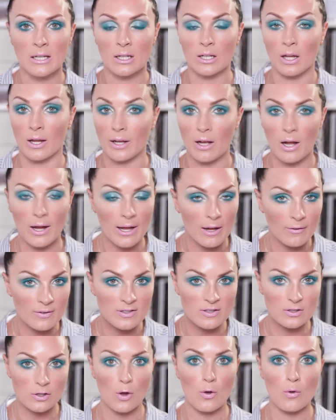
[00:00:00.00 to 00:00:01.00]
like I have
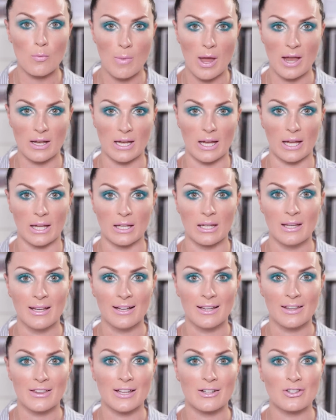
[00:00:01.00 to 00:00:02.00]
so many,
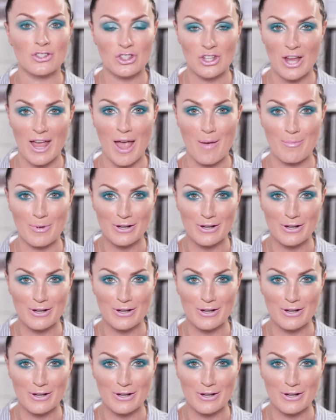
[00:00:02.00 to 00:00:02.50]
then share